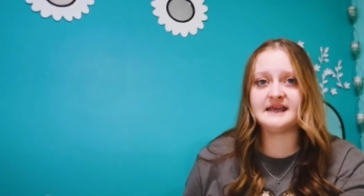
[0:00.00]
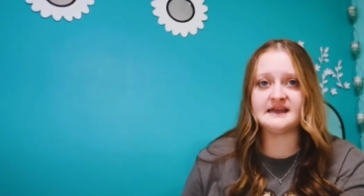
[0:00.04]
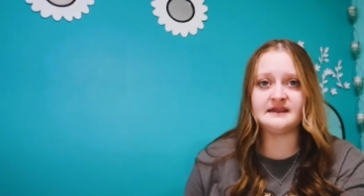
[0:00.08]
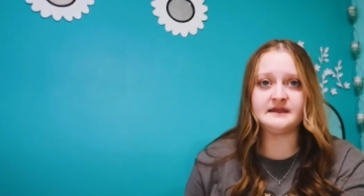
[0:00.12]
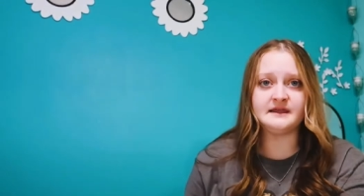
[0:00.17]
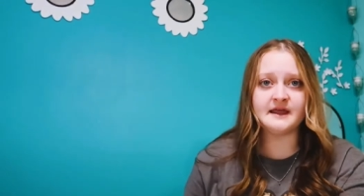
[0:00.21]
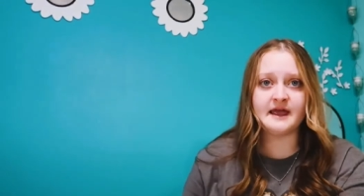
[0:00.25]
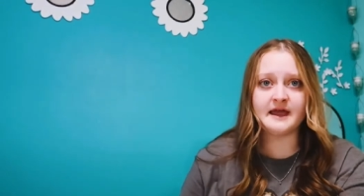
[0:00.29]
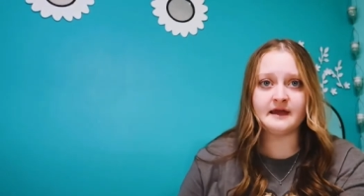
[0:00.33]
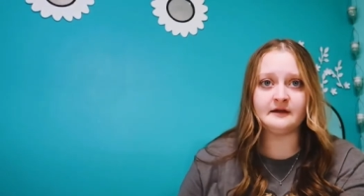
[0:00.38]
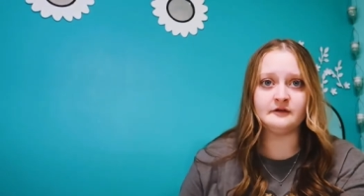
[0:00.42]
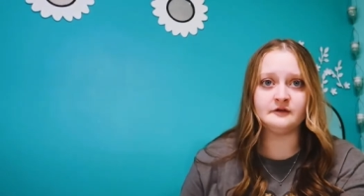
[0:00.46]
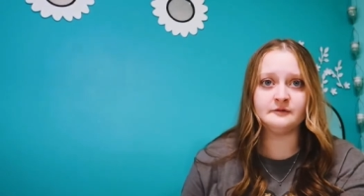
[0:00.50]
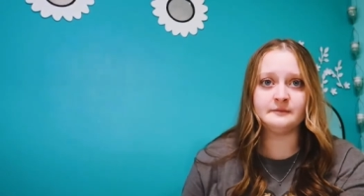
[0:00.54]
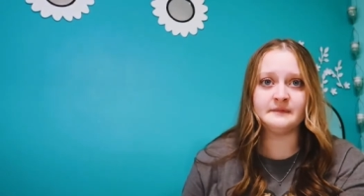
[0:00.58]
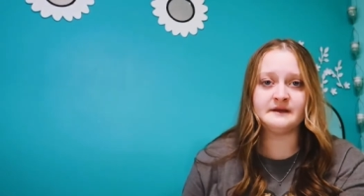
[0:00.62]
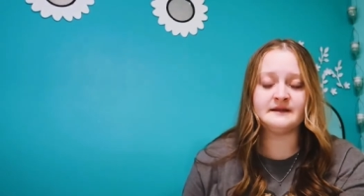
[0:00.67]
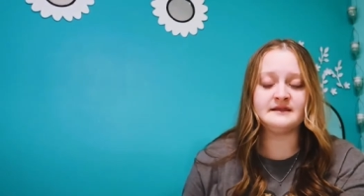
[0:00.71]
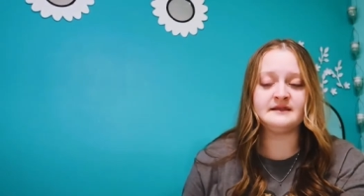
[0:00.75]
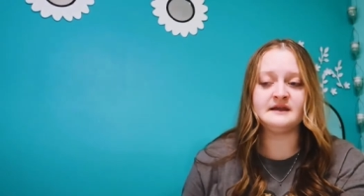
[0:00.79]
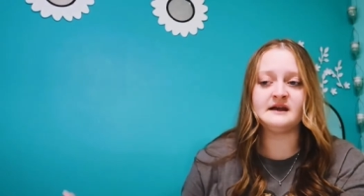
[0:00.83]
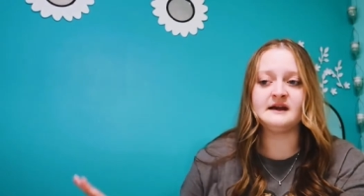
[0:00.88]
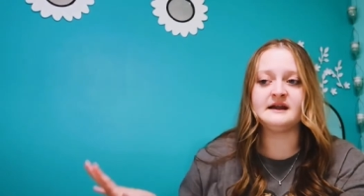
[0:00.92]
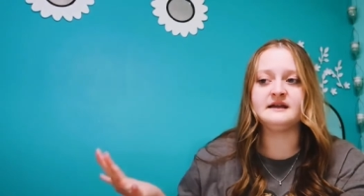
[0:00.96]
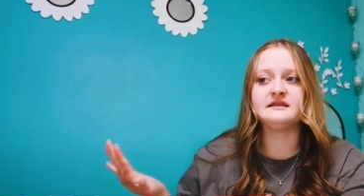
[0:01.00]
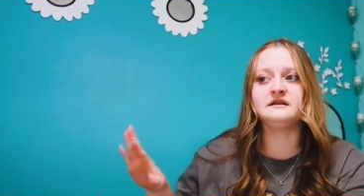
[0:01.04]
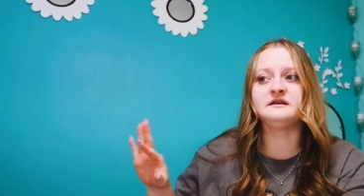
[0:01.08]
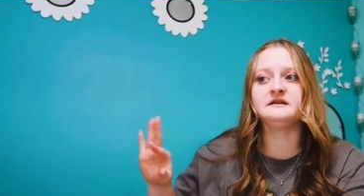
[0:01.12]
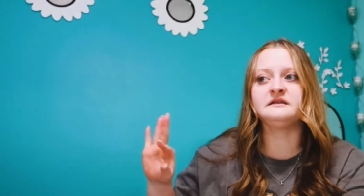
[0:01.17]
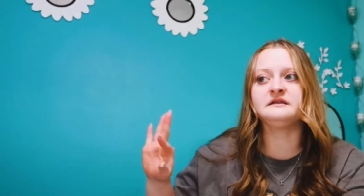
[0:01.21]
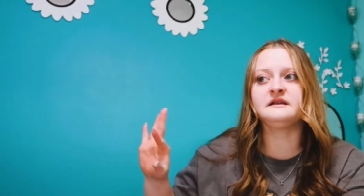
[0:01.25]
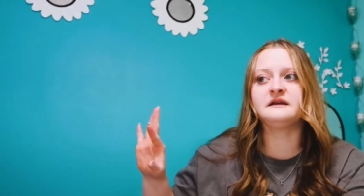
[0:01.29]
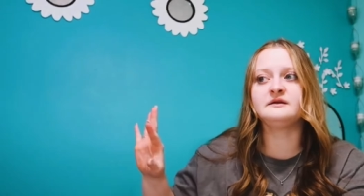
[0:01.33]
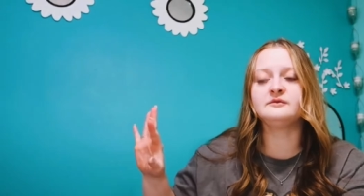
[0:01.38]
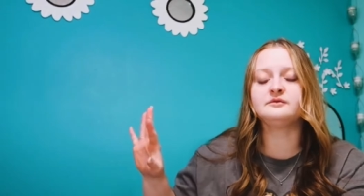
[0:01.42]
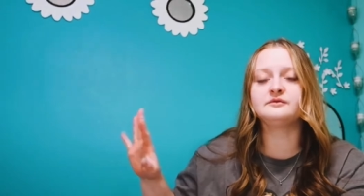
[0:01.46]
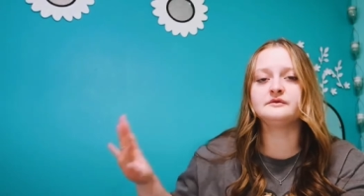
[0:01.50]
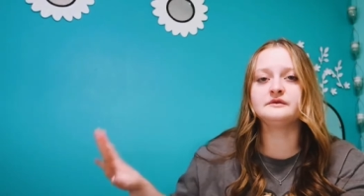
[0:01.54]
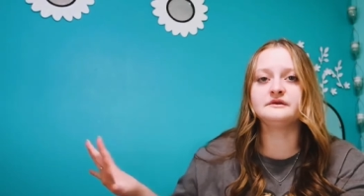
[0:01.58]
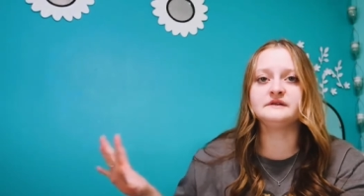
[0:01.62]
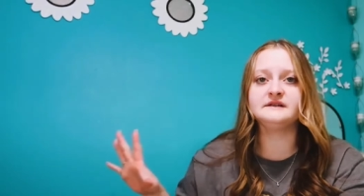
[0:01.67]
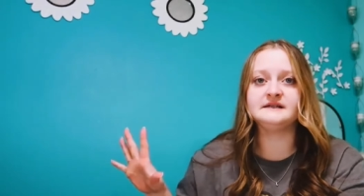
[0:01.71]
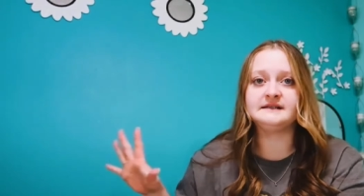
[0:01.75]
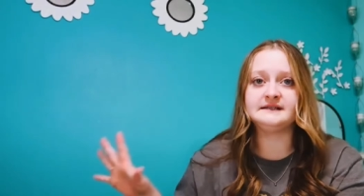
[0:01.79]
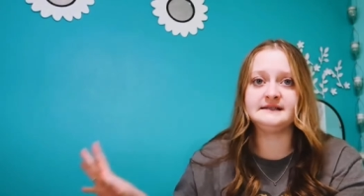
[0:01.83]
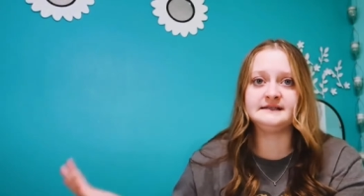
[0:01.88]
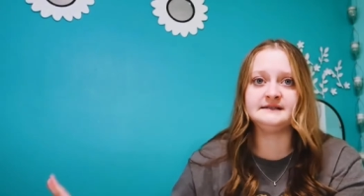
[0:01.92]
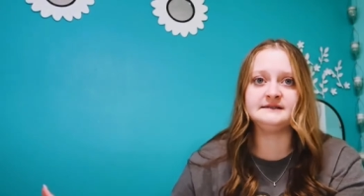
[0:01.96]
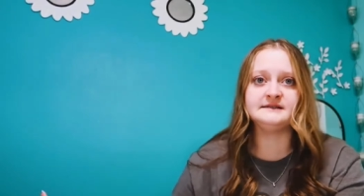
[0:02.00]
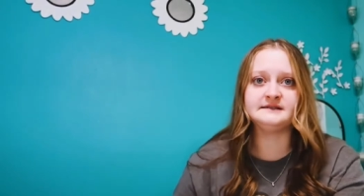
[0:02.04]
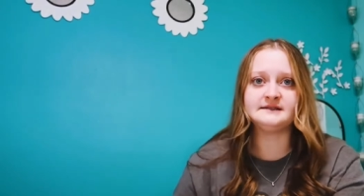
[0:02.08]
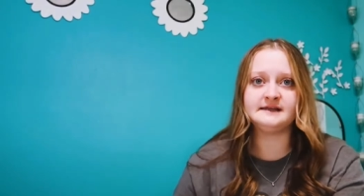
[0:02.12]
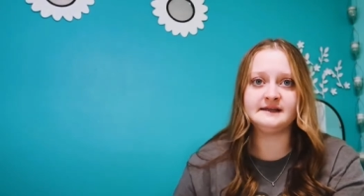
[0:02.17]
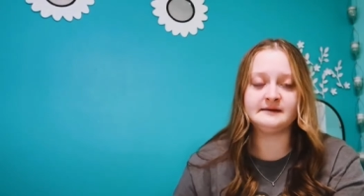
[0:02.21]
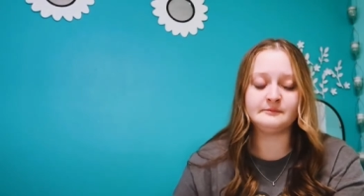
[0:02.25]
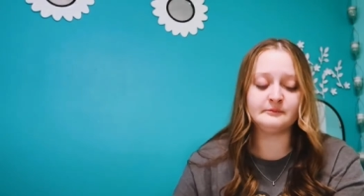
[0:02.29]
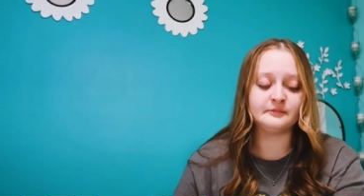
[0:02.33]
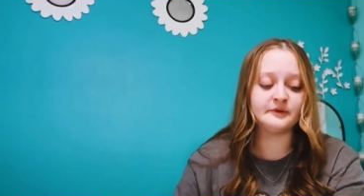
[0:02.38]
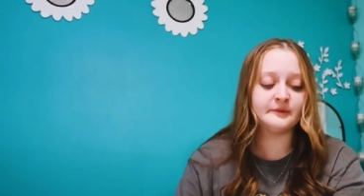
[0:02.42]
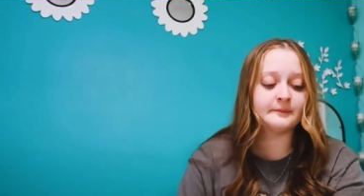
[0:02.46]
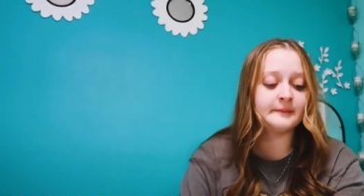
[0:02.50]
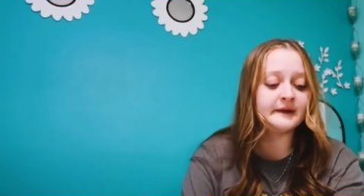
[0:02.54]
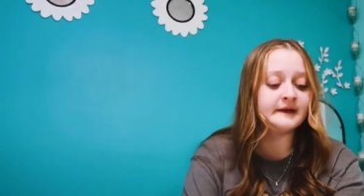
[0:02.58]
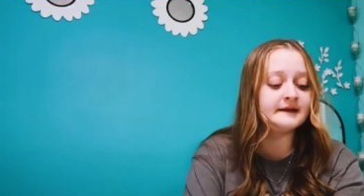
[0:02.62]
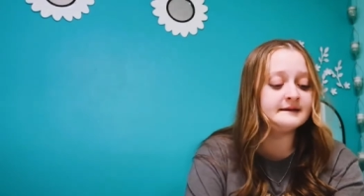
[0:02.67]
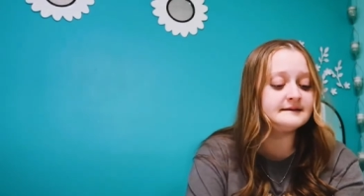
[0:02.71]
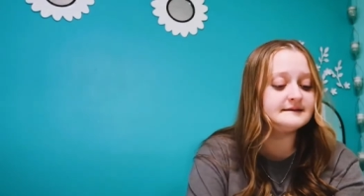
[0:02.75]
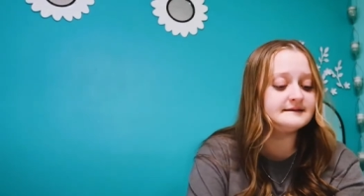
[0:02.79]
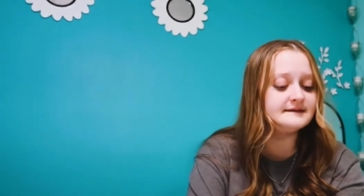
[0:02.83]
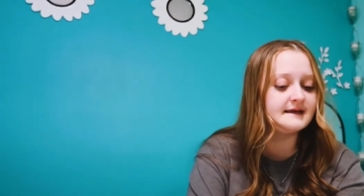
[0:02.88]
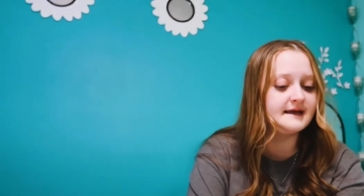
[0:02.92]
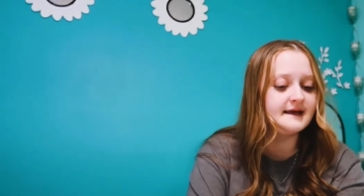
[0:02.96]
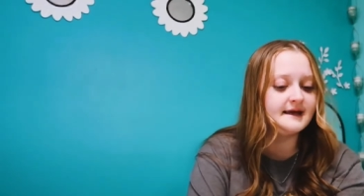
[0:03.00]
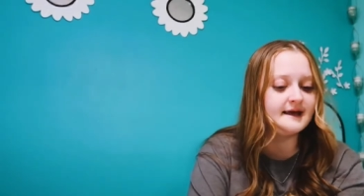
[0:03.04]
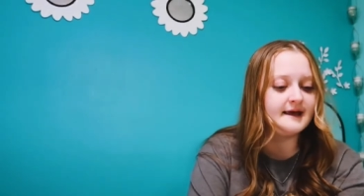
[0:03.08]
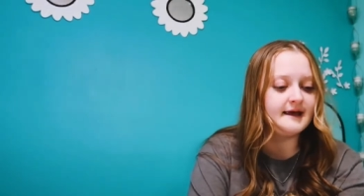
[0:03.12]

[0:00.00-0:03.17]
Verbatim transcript: in the Edelman that I think they really need to implement